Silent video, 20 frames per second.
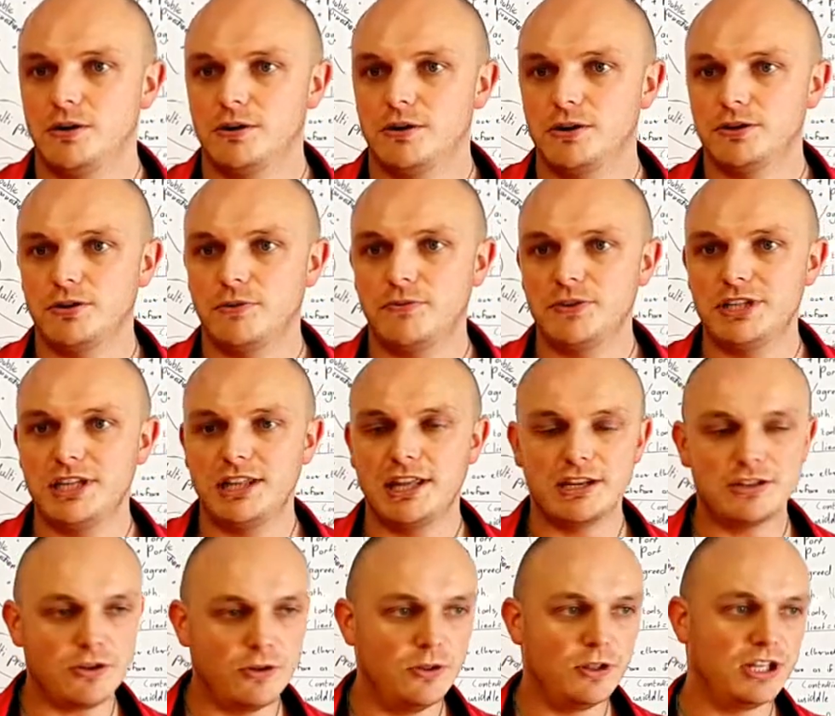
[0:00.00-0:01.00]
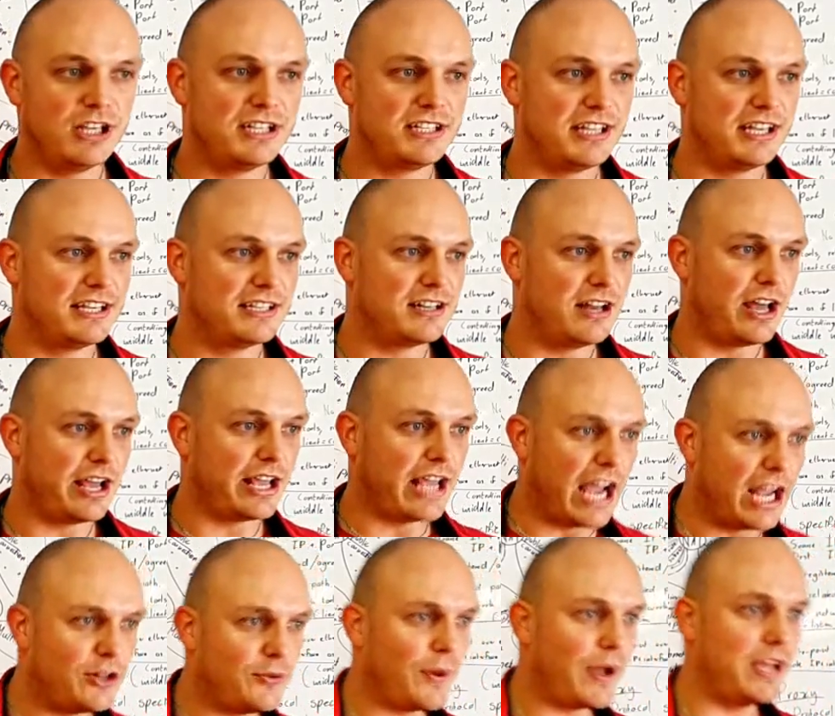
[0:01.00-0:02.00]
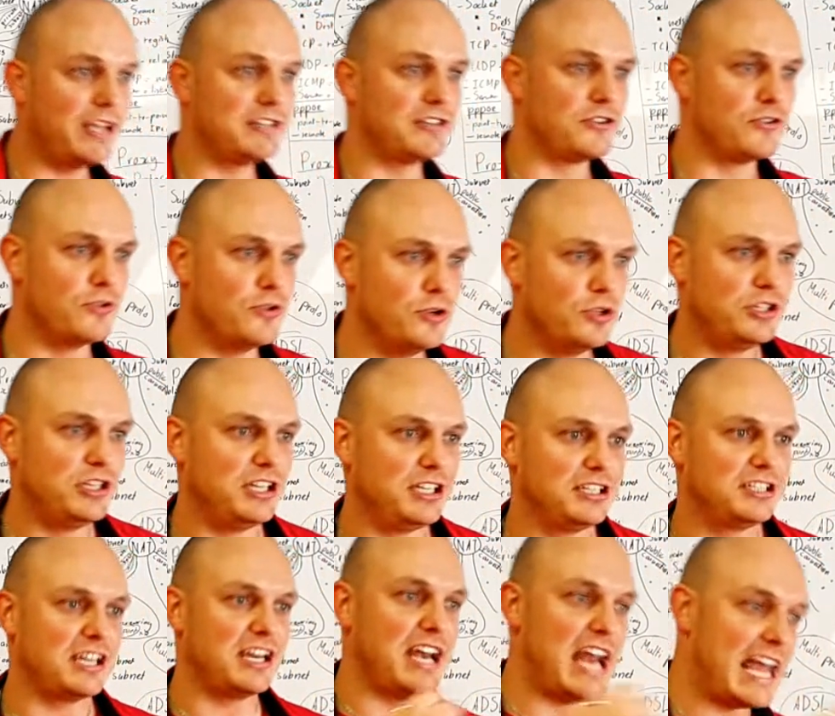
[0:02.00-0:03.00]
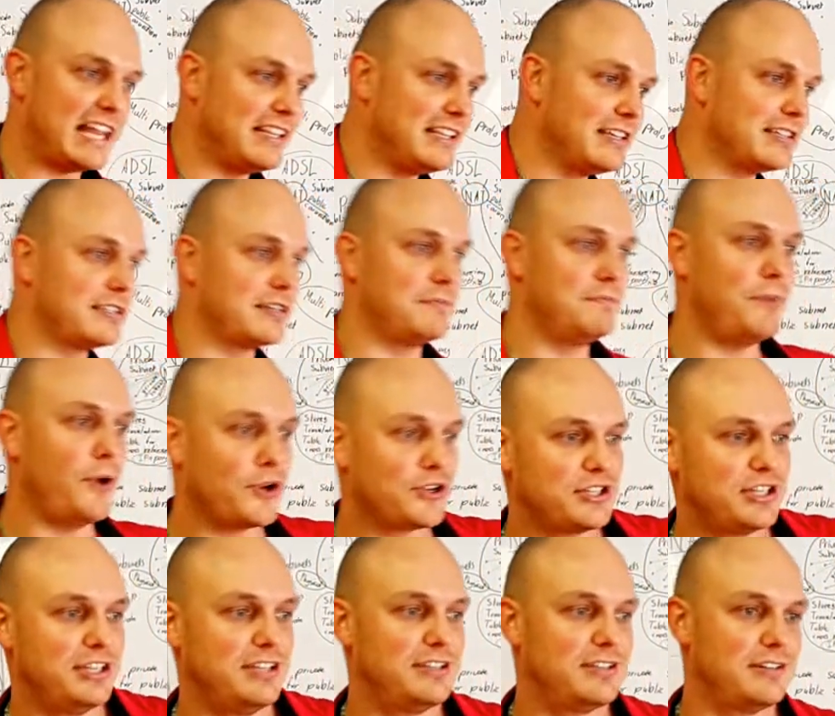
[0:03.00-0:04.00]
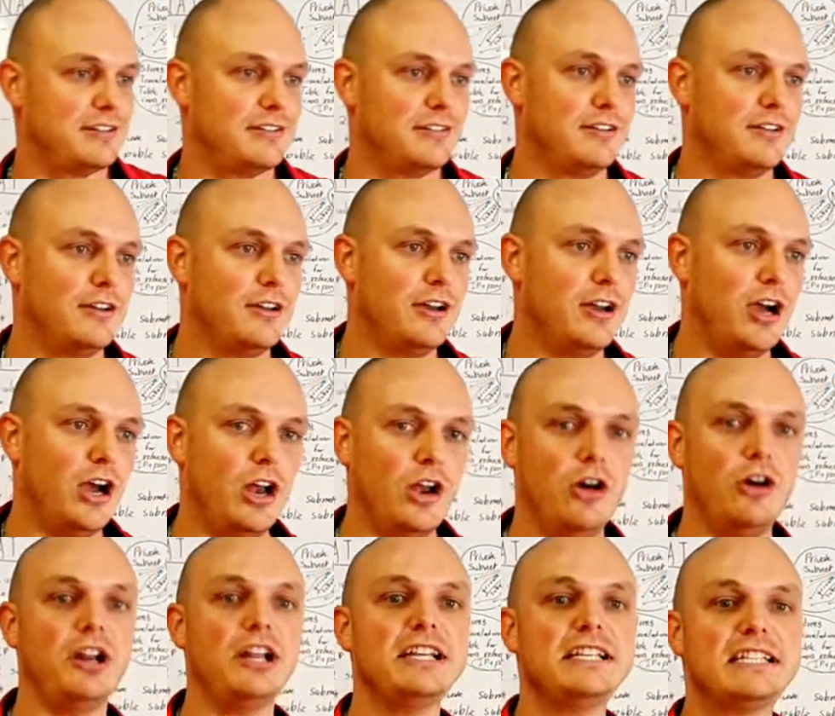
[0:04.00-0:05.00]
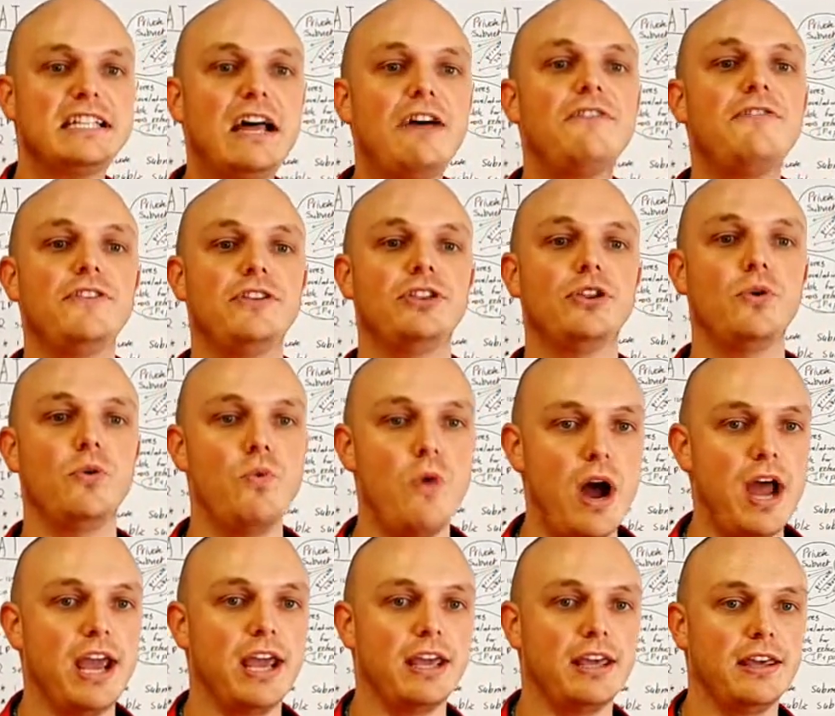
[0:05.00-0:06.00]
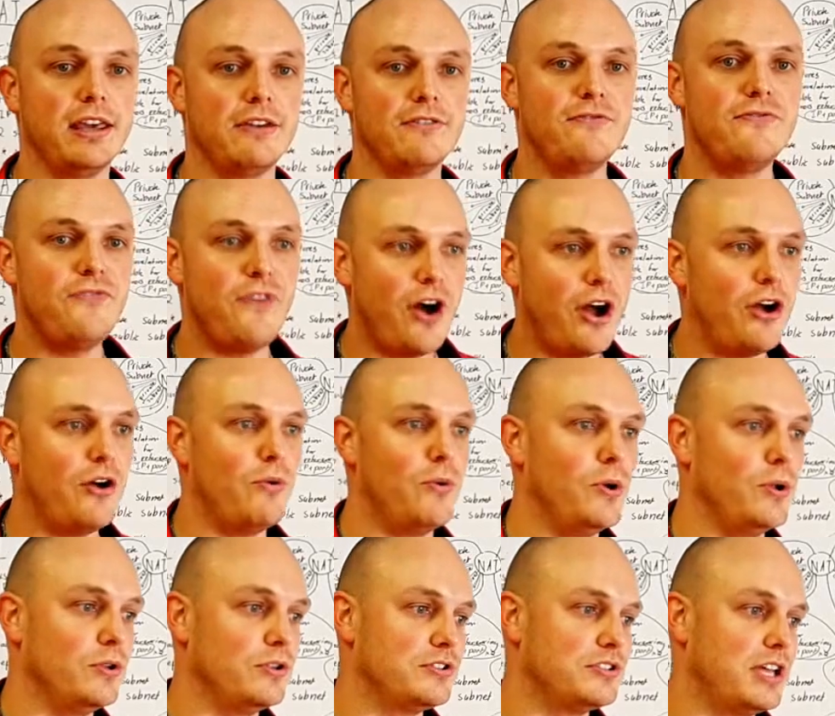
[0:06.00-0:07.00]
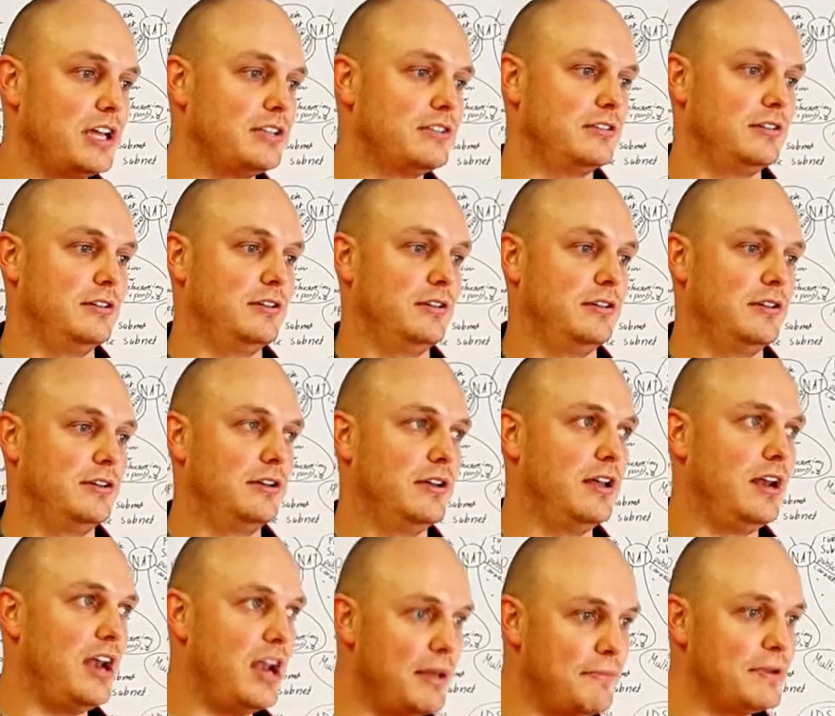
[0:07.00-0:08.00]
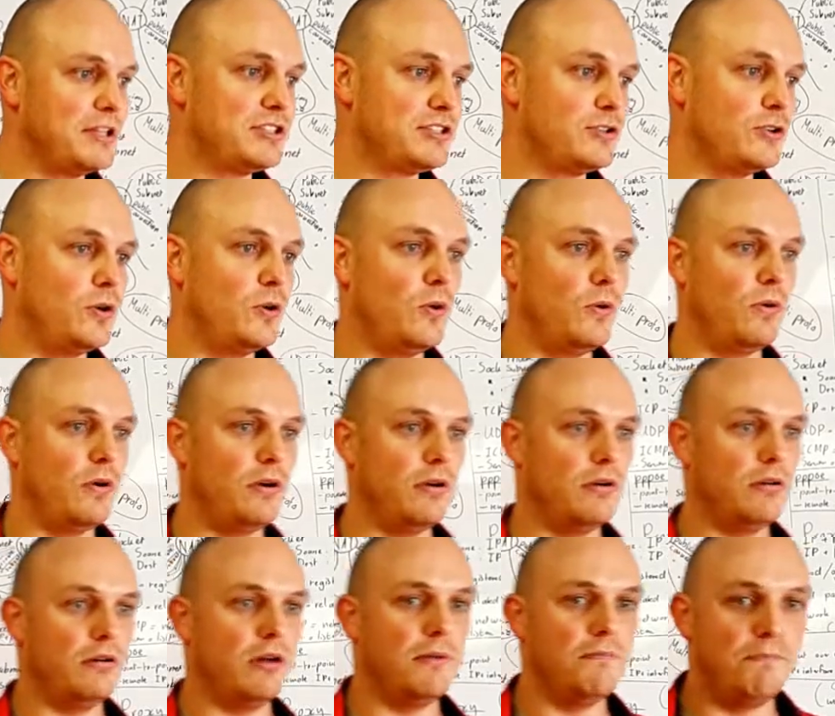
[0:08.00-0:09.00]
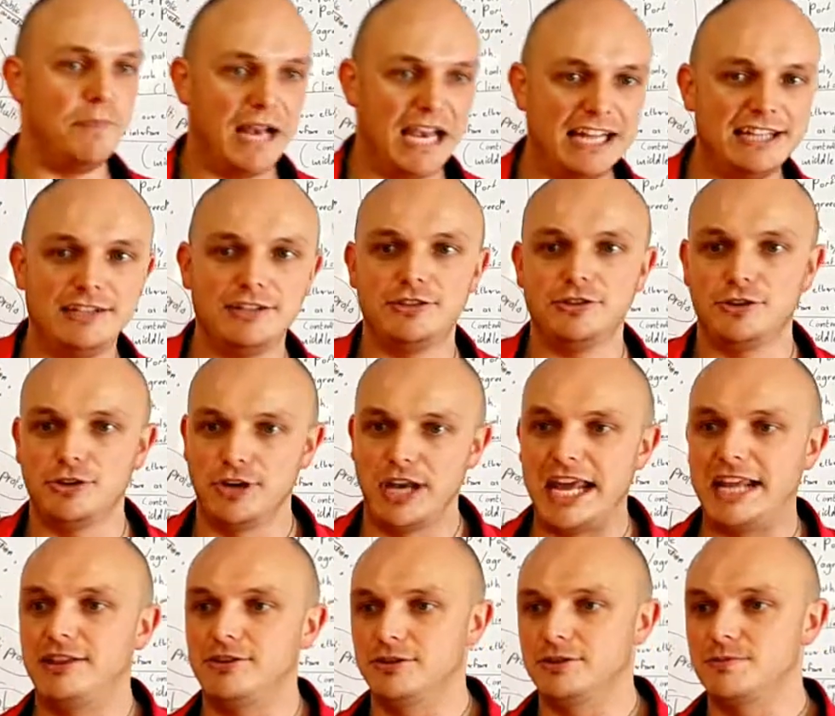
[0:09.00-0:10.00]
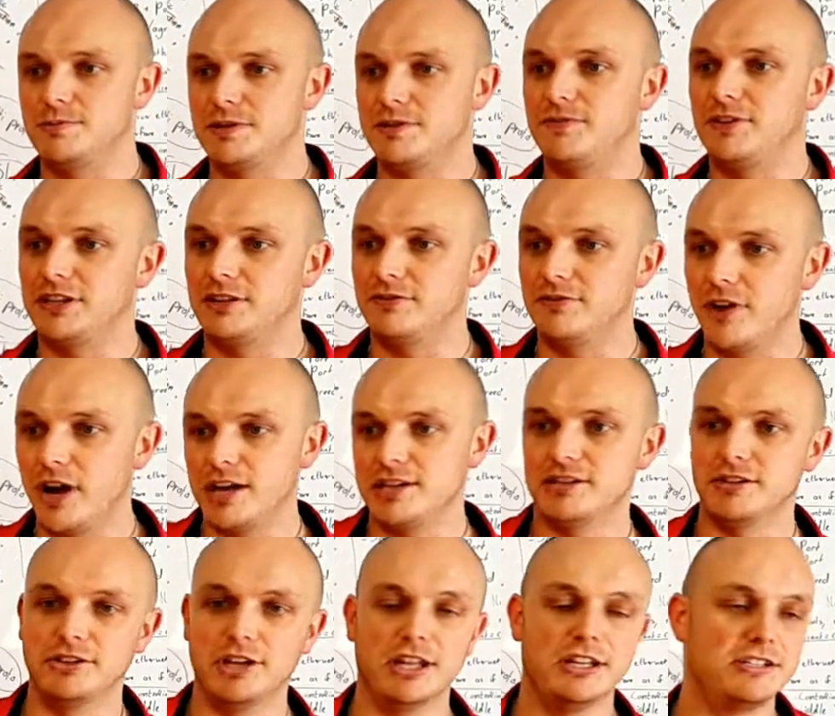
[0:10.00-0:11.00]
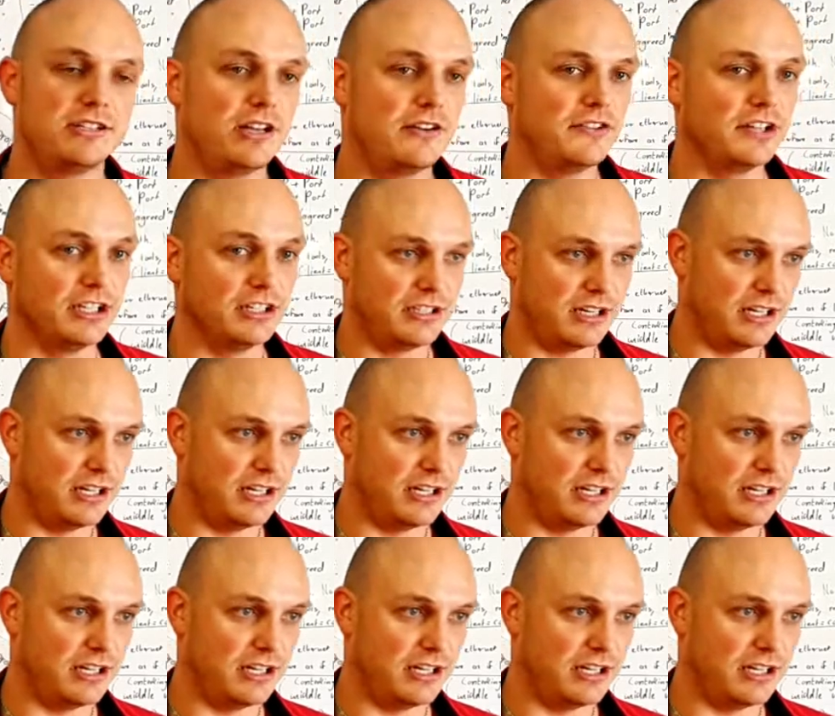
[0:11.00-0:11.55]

because obviously there's all these things like gateways and routings and NATings and proxies and a lot of stuff in the way and firewalls that limits your ability to connect to a specific device on the other side of the